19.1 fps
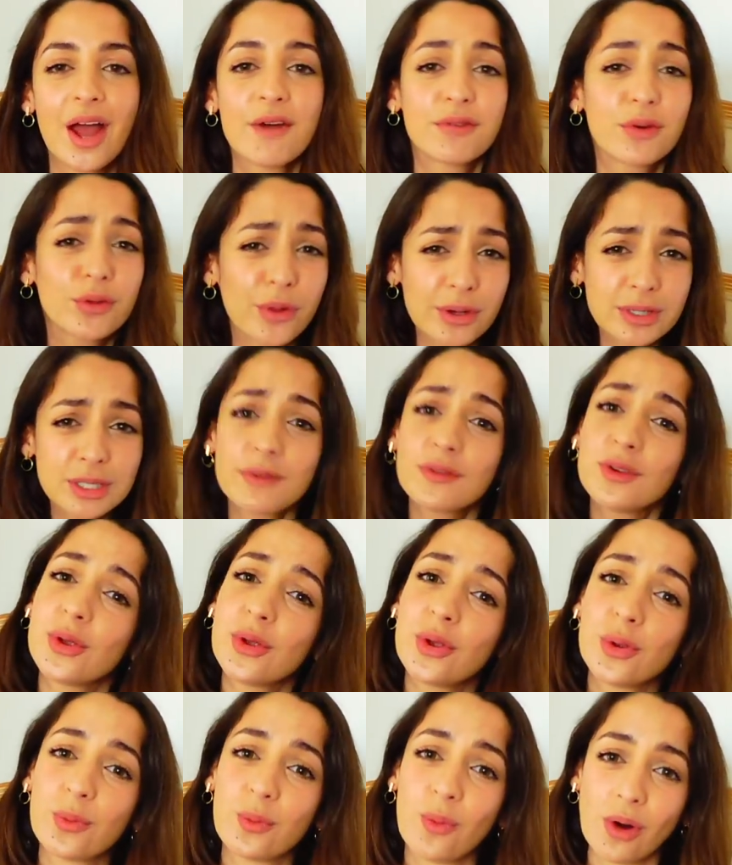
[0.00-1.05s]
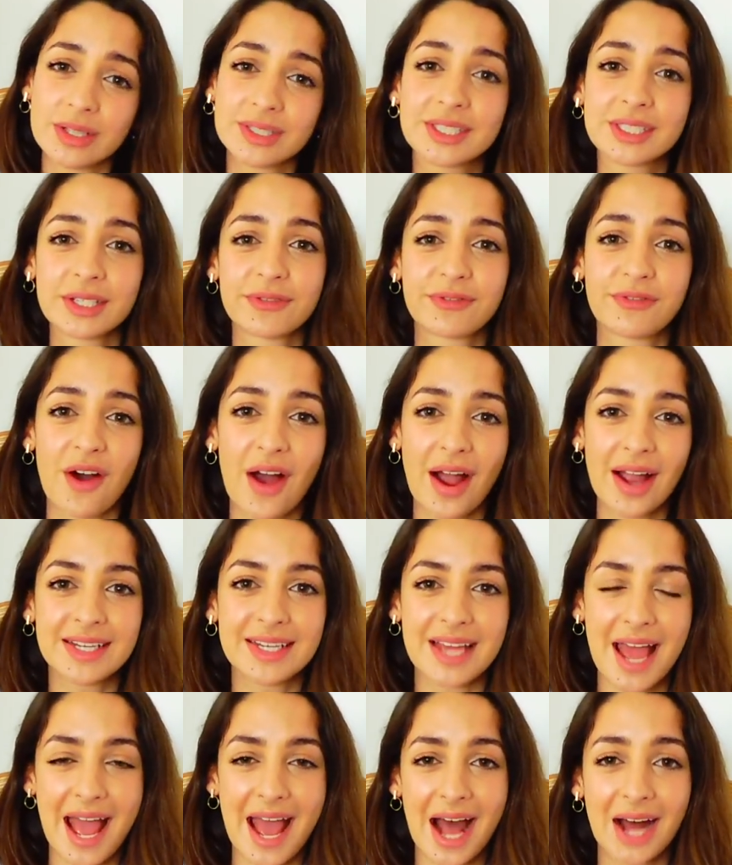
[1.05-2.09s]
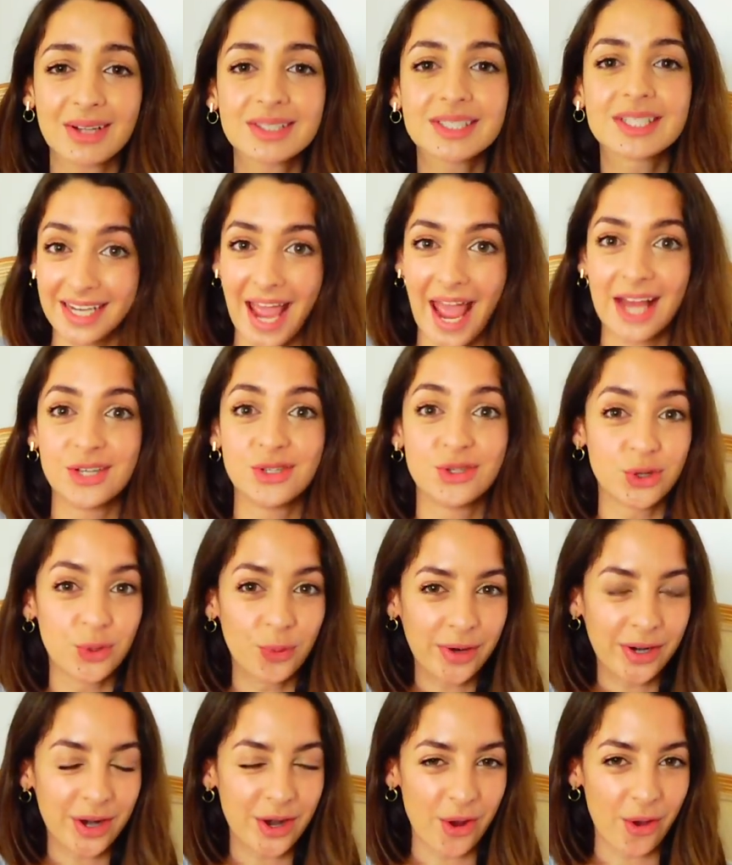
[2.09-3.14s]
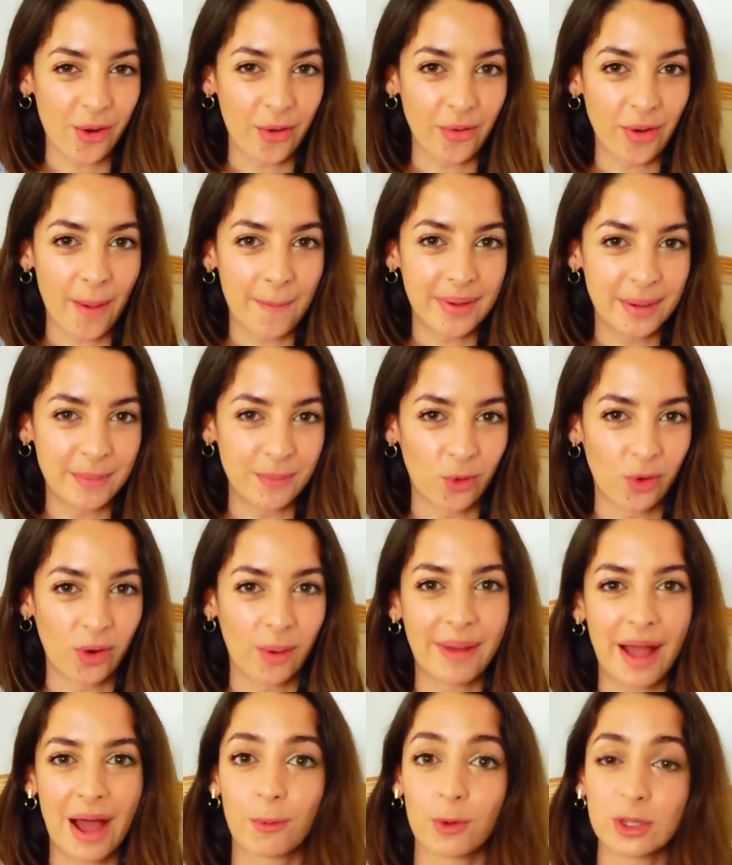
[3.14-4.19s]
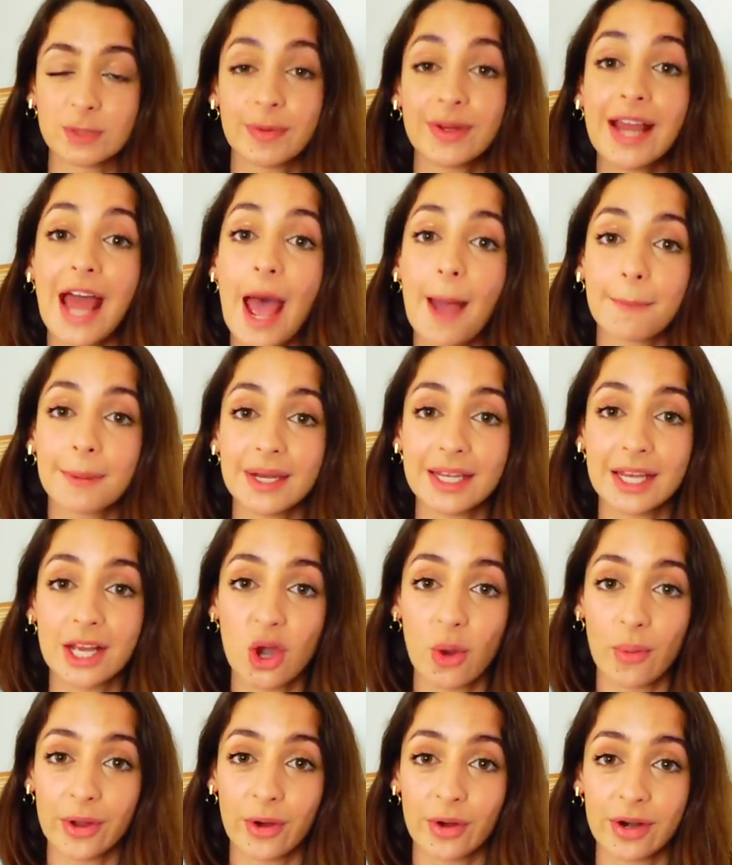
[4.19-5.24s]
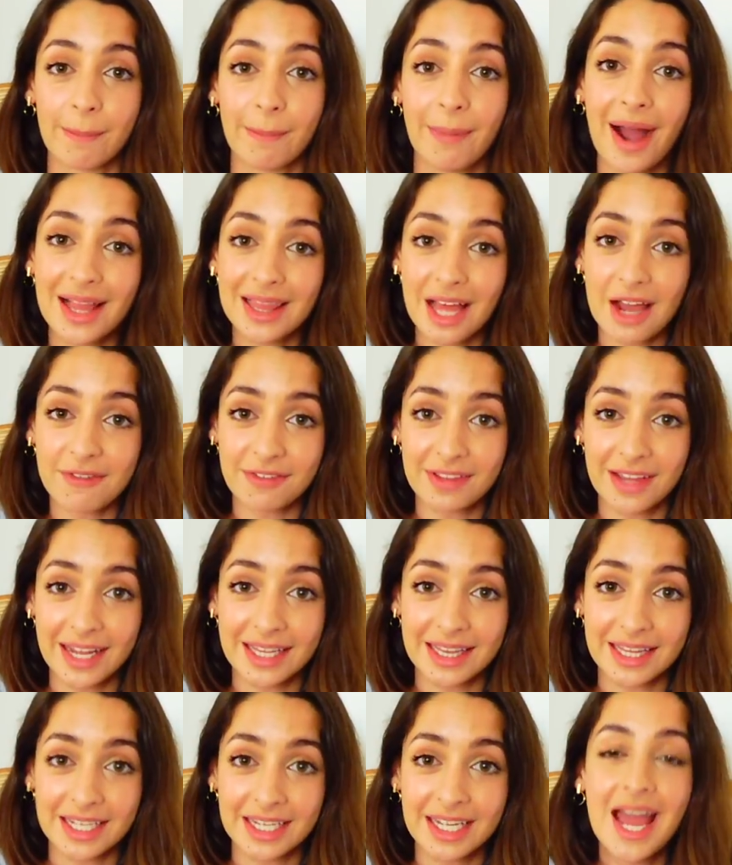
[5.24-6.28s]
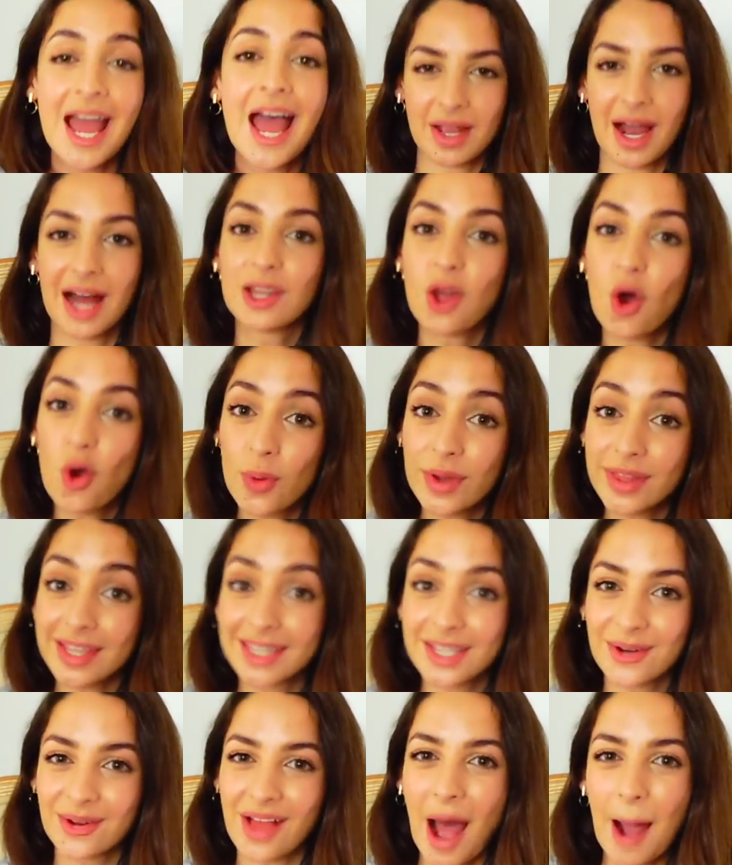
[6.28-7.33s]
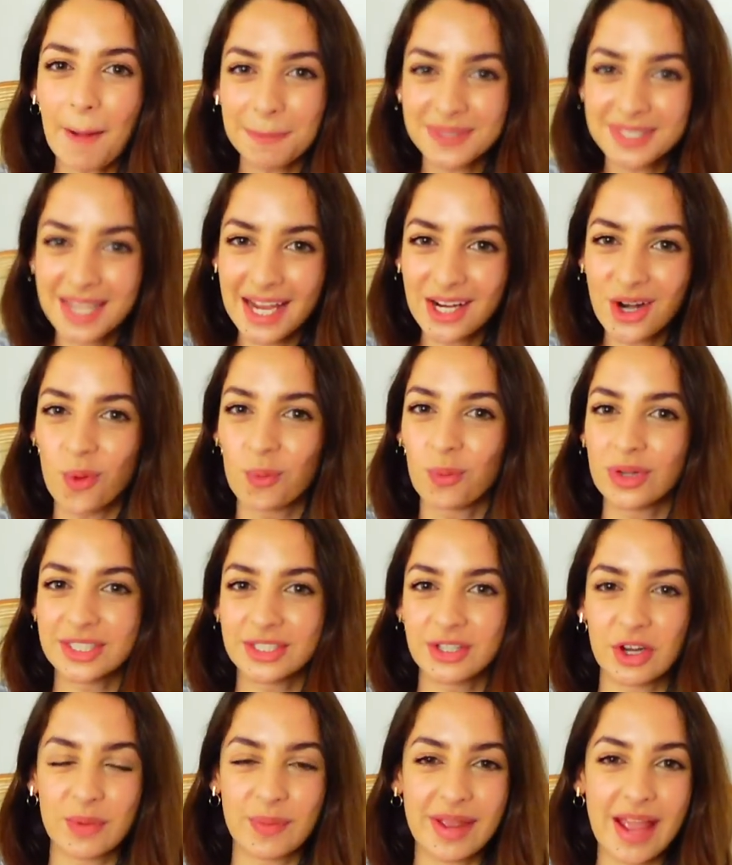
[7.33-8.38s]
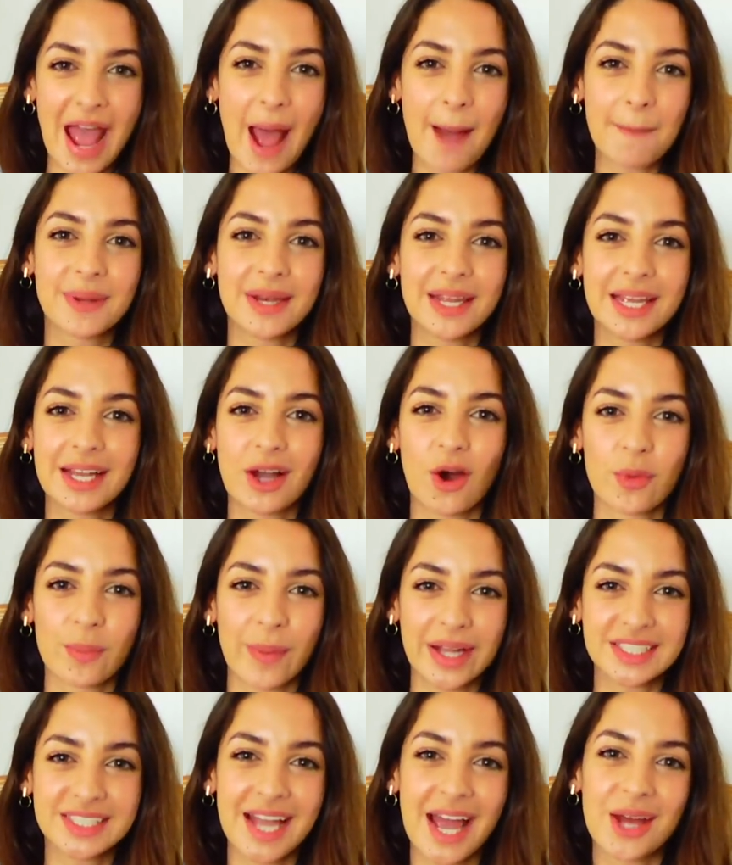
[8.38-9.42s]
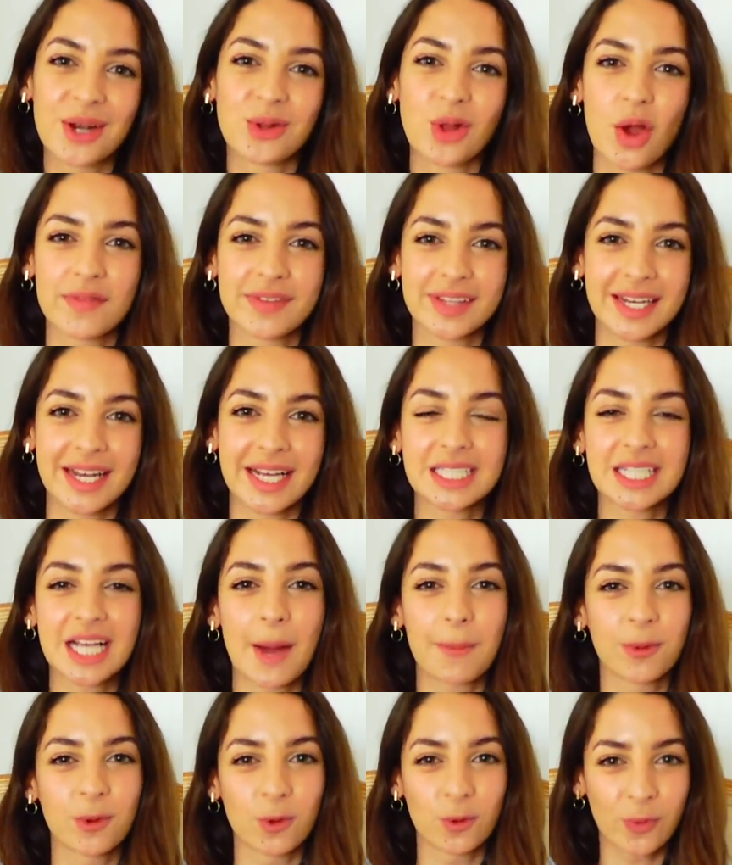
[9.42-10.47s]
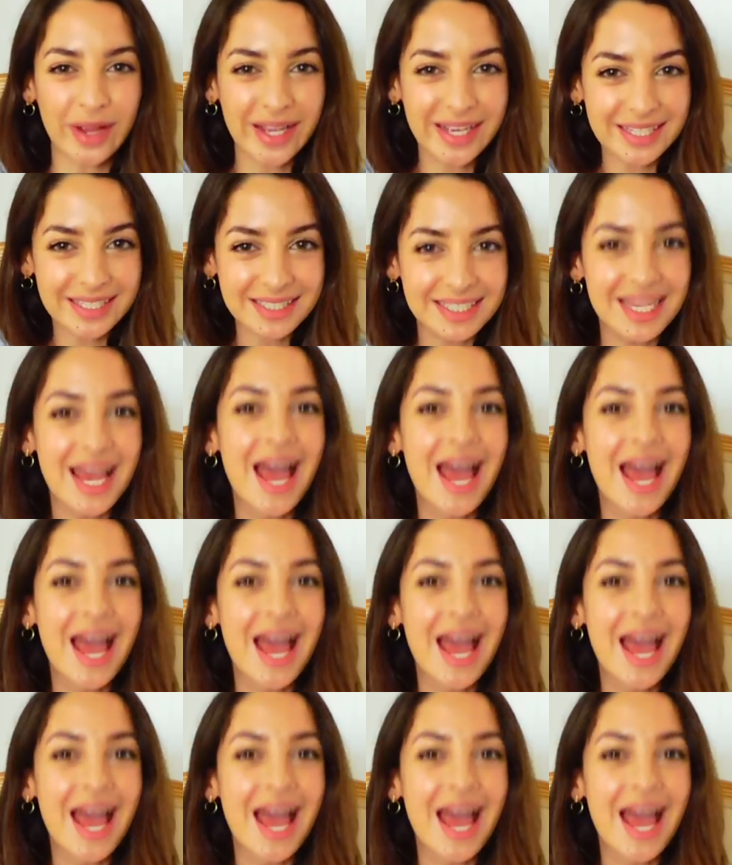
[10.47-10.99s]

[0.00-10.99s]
for those of you who want to find out and do want to know a bit more about what's been happening and going on in my life lately, along with a little update on what's going to be happening on my channel over the next couple of weeks,